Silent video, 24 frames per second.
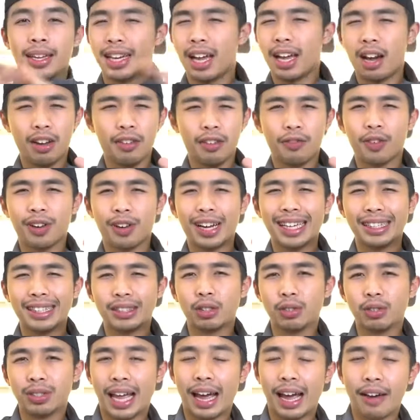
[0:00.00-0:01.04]
Now, if you
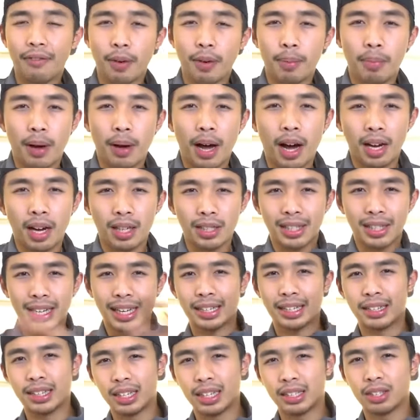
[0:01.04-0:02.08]
guys don't have a box
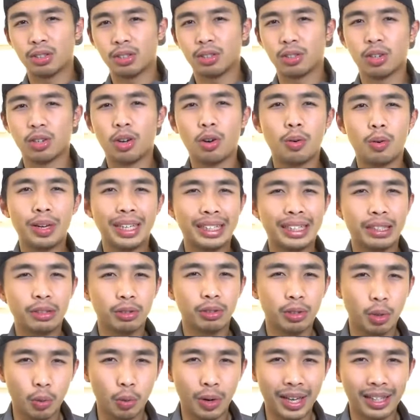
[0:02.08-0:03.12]
like this, you could always
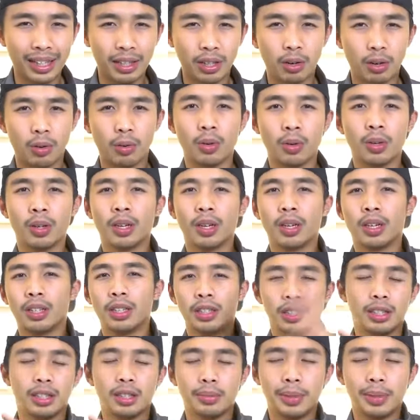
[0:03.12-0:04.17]
use a window.
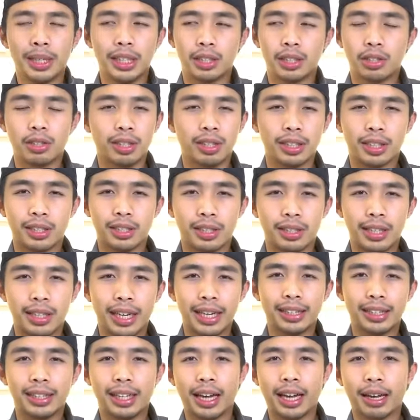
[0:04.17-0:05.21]
Just make sure it's
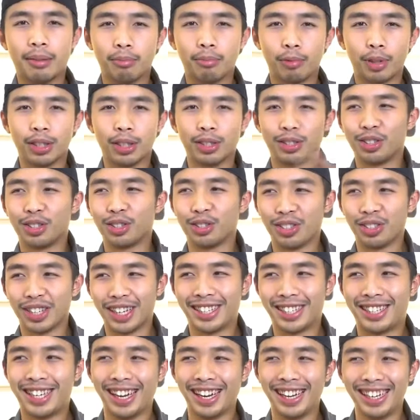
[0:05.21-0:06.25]
daytime when you do
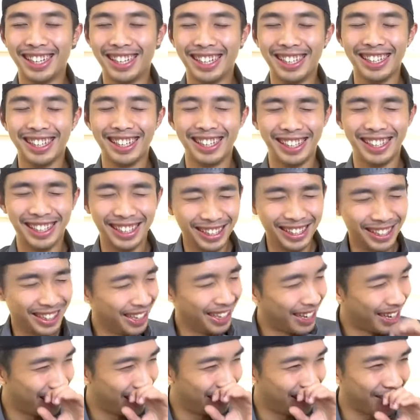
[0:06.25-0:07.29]
this.
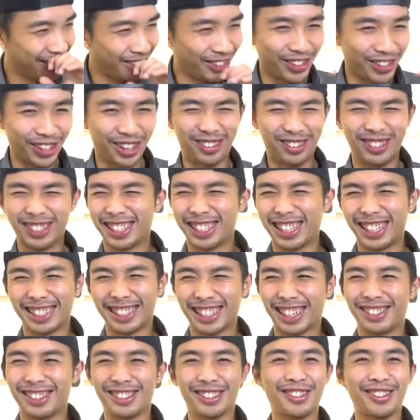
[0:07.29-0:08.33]
So common
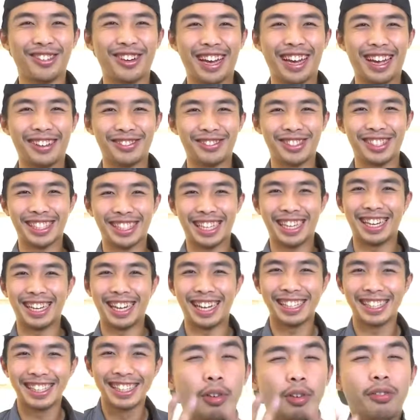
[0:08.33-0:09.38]
sense, I don't know why I have to say
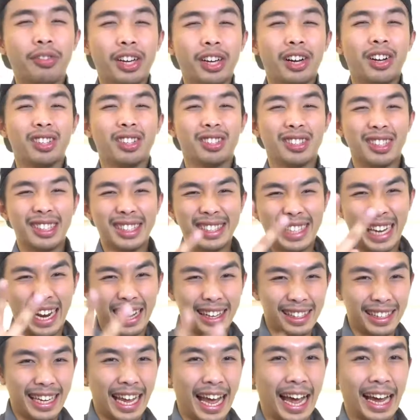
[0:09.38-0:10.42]
that. Moving on to the
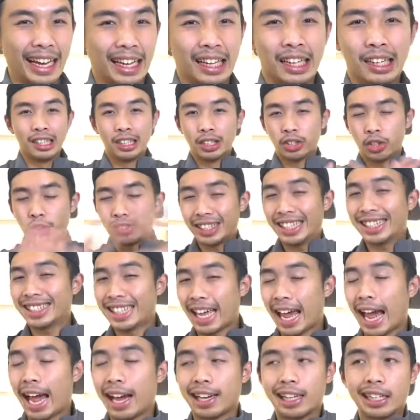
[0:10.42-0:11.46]
second hack. So this
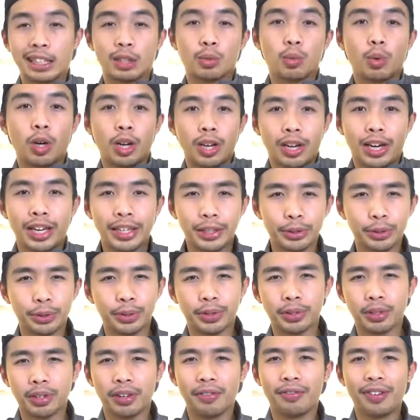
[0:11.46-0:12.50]
hack is what I
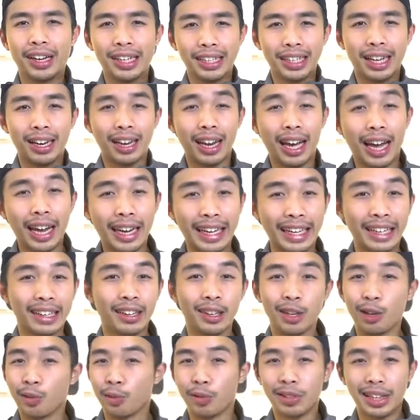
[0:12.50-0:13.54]
use to divide a line
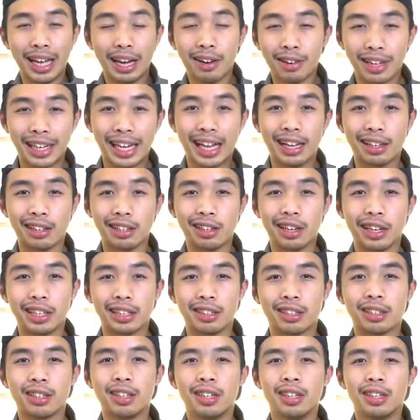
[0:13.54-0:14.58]
without a
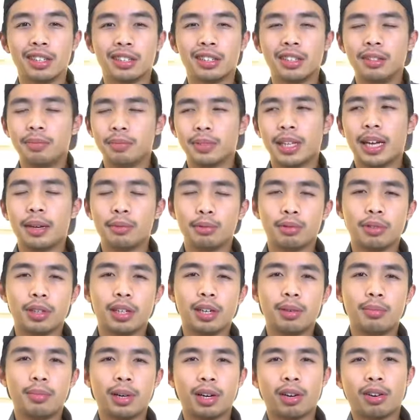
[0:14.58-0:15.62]
calculator. Sometimes we
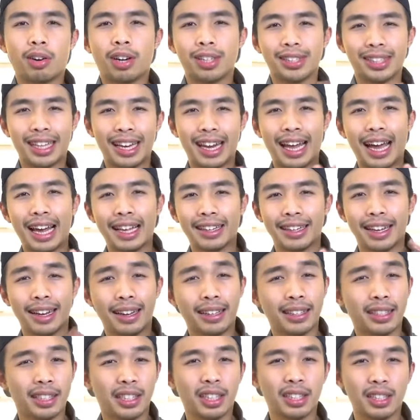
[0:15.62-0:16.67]
come across a line
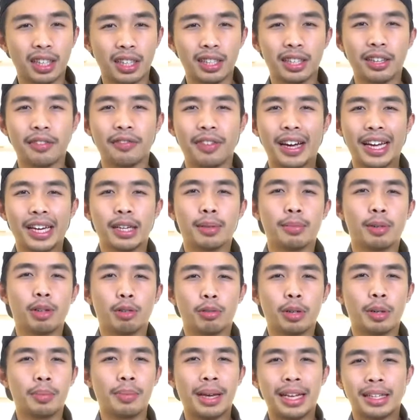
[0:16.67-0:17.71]
that is just
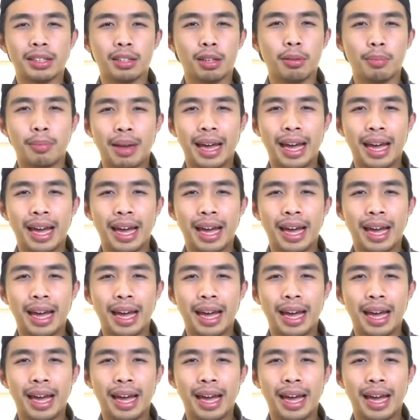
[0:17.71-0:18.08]
undividable with mental